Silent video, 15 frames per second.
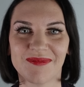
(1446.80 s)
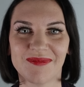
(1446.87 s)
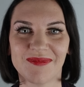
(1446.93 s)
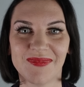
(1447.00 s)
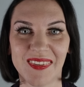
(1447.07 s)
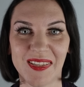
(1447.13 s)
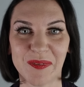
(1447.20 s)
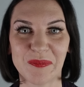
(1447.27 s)

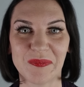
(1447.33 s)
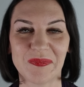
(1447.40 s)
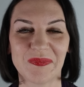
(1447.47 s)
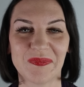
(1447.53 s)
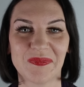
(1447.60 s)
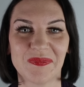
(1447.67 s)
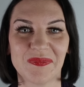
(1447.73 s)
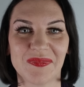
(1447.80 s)
Yep.
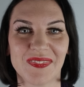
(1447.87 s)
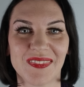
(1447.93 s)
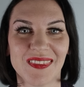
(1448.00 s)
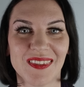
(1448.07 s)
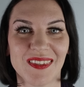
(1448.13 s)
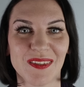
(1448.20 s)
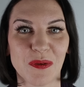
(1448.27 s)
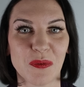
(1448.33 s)

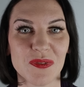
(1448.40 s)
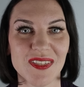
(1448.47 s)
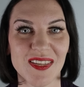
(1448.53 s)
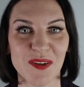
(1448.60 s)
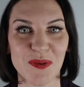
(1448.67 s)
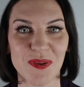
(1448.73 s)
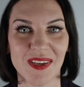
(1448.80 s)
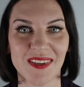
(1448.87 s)
Was that
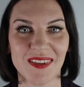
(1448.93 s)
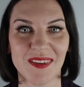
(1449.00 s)
okay?